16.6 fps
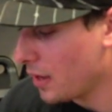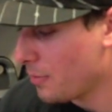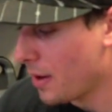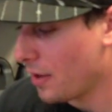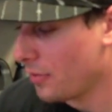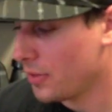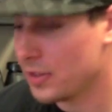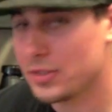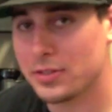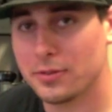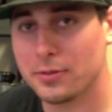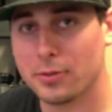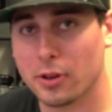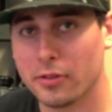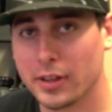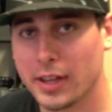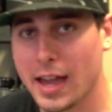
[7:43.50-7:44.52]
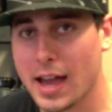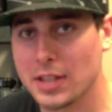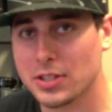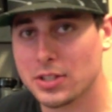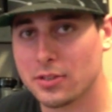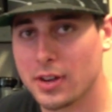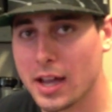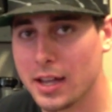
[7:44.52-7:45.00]
about this fulvic
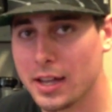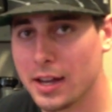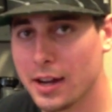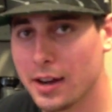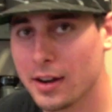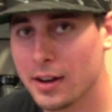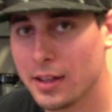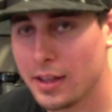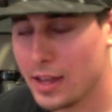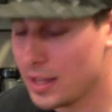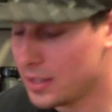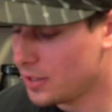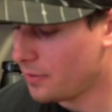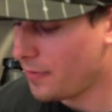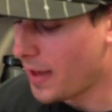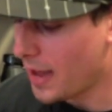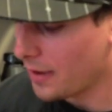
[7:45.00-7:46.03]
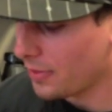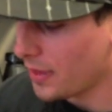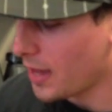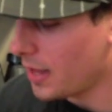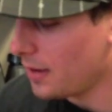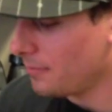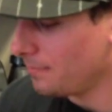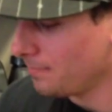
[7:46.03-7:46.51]
acid right here is the fact
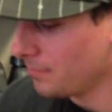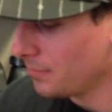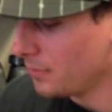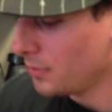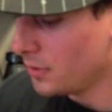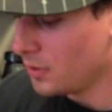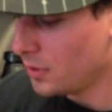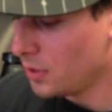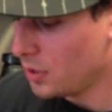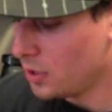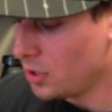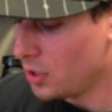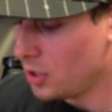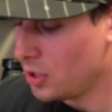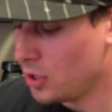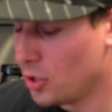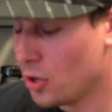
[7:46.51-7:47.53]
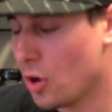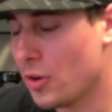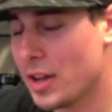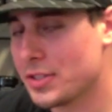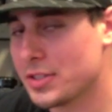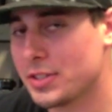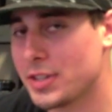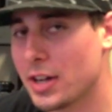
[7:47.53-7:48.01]
that you don't
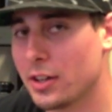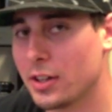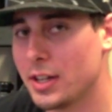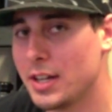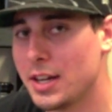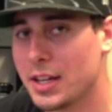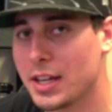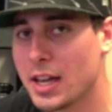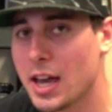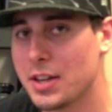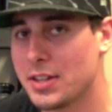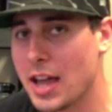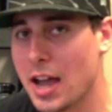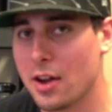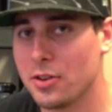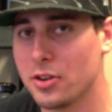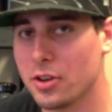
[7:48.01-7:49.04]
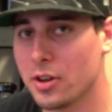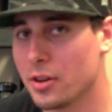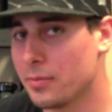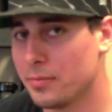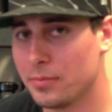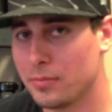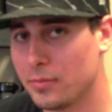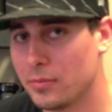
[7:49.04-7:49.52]
necessarily need to cut down
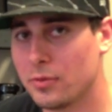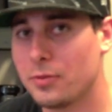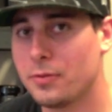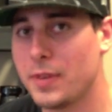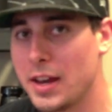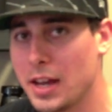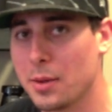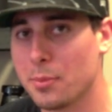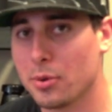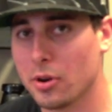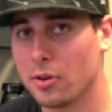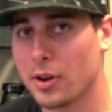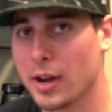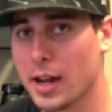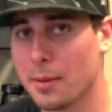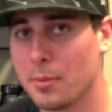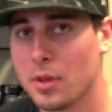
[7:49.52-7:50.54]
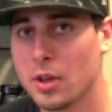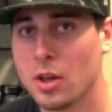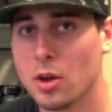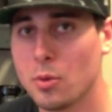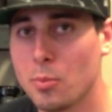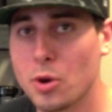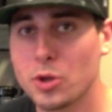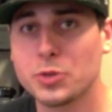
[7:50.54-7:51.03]
your feeding program
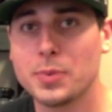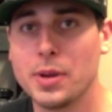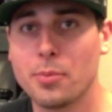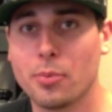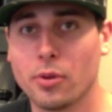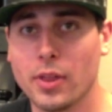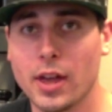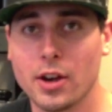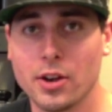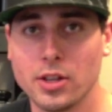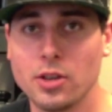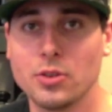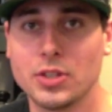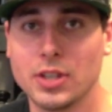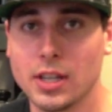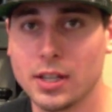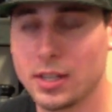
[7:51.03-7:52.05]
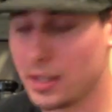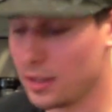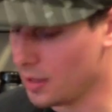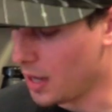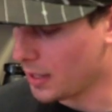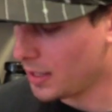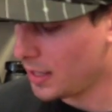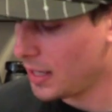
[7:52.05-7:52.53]
most people that are using a,
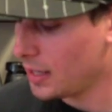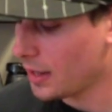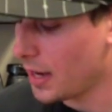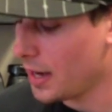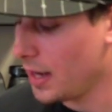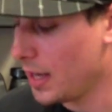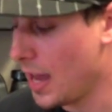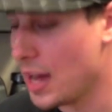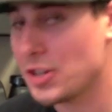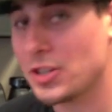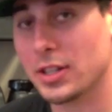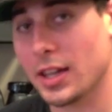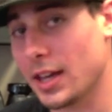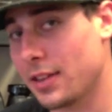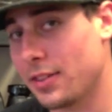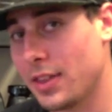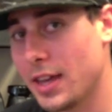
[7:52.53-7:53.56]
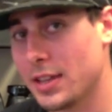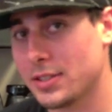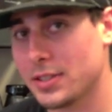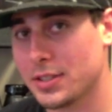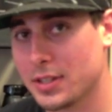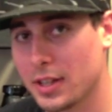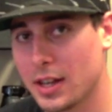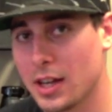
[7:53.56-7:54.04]
a chelating agent like this
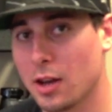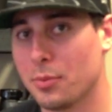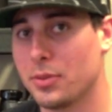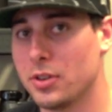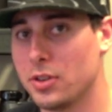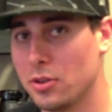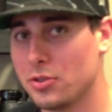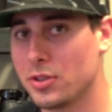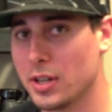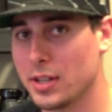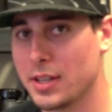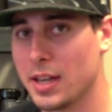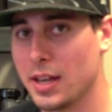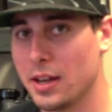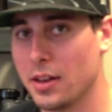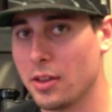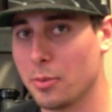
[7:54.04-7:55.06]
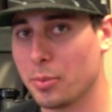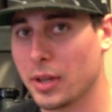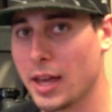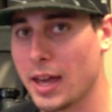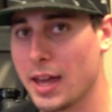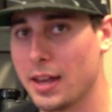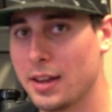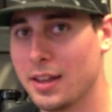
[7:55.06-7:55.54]
that's going to help the nutrient get into the
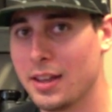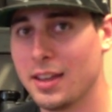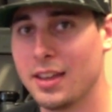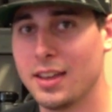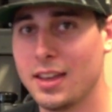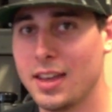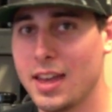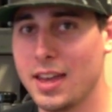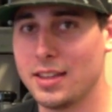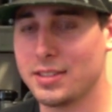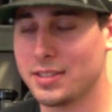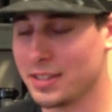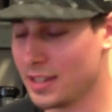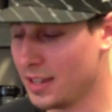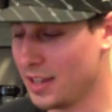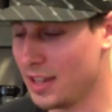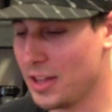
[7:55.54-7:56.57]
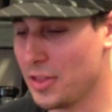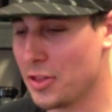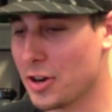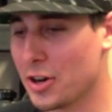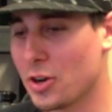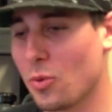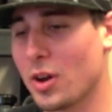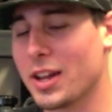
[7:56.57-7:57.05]
plant is
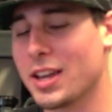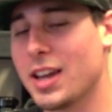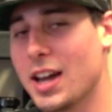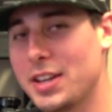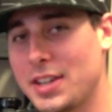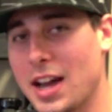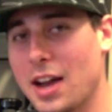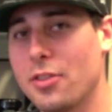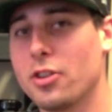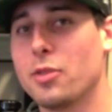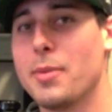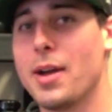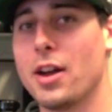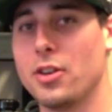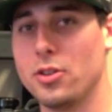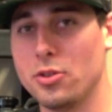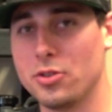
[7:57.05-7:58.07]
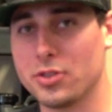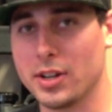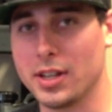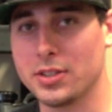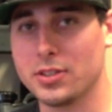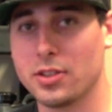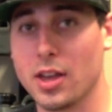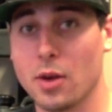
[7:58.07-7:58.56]
they're going to want to cut down their amount of
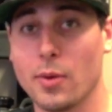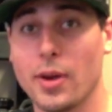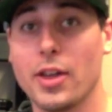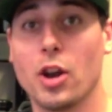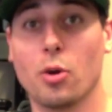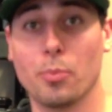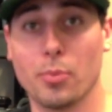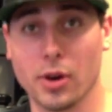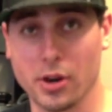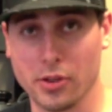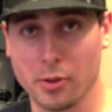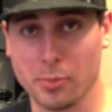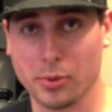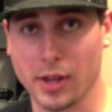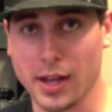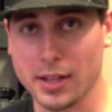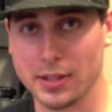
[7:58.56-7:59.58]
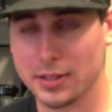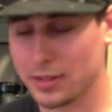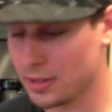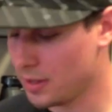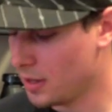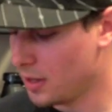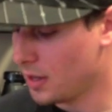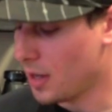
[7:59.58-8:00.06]
nutrients so that way they don't burn their plants.
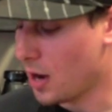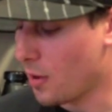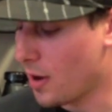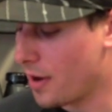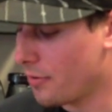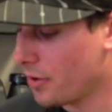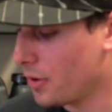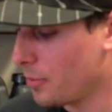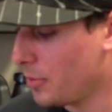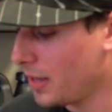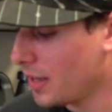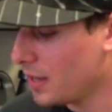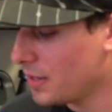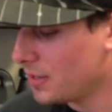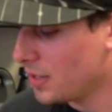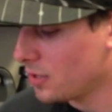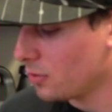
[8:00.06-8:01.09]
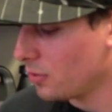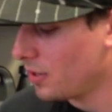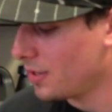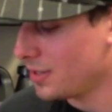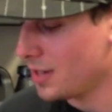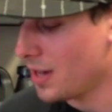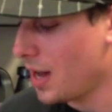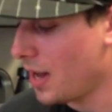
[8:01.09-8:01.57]
However, because this one
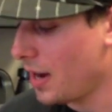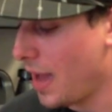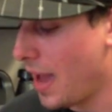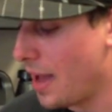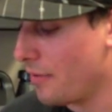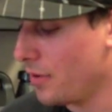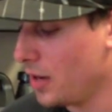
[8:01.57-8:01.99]
does not have